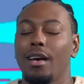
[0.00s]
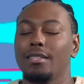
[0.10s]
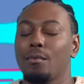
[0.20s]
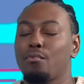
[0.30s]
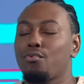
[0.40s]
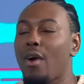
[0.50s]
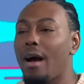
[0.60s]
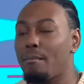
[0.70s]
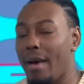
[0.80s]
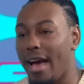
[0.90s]
is a
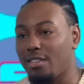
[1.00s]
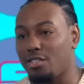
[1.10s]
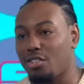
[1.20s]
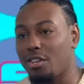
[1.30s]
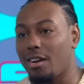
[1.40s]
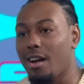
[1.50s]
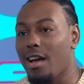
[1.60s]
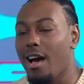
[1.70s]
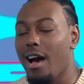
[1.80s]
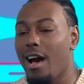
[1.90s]
prop master
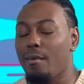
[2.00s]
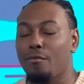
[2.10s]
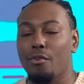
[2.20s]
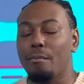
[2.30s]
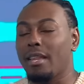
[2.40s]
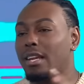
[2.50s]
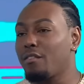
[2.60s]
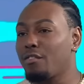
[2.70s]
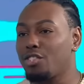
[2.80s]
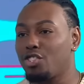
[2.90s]
um, for many
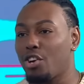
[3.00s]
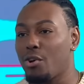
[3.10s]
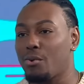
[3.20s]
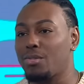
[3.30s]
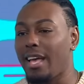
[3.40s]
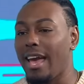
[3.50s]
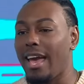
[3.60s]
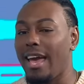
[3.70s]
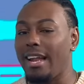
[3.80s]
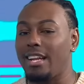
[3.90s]
different shows,
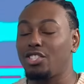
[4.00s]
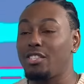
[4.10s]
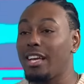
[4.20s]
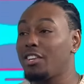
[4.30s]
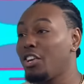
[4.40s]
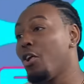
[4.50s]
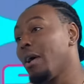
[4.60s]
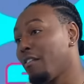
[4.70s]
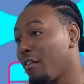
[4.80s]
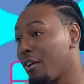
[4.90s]
and she said
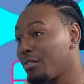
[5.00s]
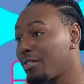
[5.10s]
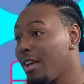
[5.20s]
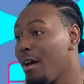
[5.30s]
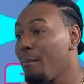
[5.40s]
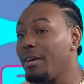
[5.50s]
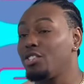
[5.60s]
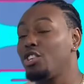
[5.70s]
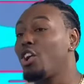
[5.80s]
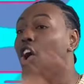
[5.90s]
no at first. Yeah.
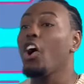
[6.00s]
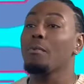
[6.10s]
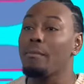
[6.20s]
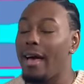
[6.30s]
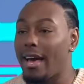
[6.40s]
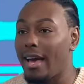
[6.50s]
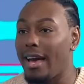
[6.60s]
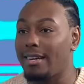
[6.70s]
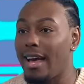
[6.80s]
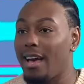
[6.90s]
But she called me back
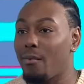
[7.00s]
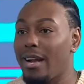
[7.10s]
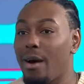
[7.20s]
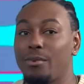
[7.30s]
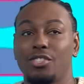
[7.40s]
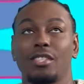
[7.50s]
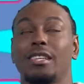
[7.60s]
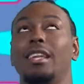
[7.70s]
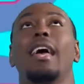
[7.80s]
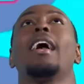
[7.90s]
at night when I was
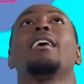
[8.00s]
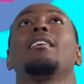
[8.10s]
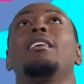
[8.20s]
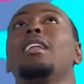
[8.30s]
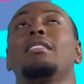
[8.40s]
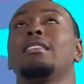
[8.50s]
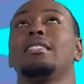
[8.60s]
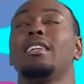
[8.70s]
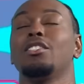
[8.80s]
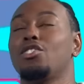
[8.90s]
just laying, looking yeah. at the
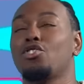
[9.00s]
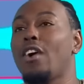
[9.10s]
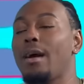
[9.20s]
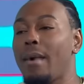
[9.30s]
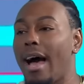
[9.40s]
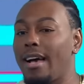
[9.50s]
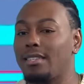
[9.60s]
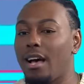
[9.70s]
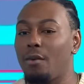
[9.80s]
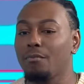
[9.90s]
ceiling, just crying my
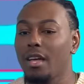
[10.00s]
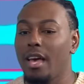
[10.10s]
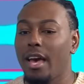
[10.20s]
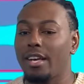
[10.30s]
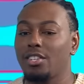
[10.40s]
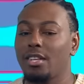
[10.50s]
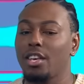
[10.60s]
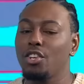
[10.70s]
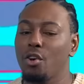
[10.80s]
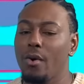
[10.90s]
eyes out. And she's
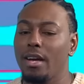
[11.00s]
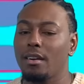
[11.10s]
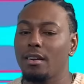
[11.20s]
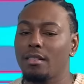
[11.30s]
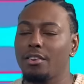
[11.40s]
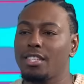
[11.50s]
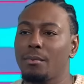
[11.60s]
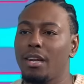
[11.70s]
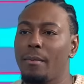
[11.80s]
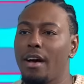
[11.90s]
like, you know what? There's
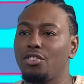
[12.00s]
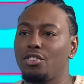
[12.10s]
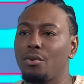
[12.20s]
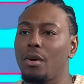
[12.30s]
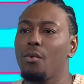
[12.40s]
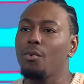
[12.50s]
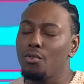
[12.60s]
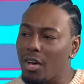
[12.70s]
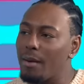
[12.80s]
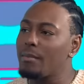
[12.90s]
something about you.
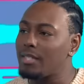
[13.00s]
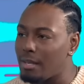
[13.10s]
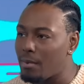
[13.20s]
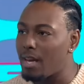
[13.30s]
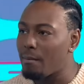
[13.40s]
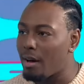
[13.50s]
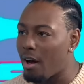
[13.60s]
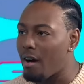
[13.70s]
Will you come see me in my